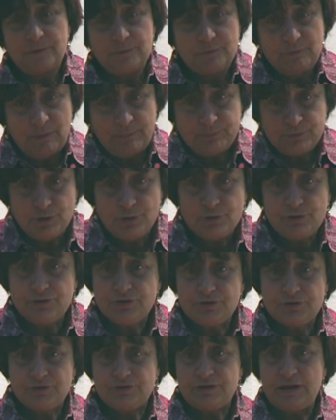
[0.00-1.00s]
to
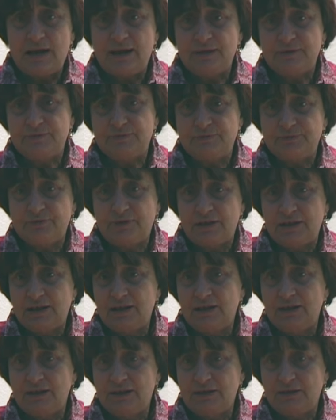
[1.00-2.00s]
approach that
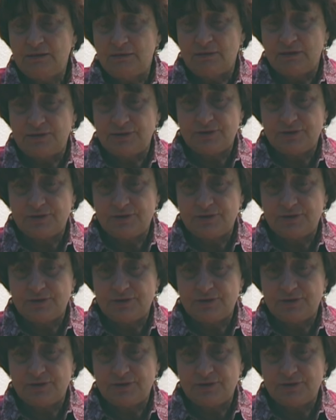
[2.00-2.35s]
clearly or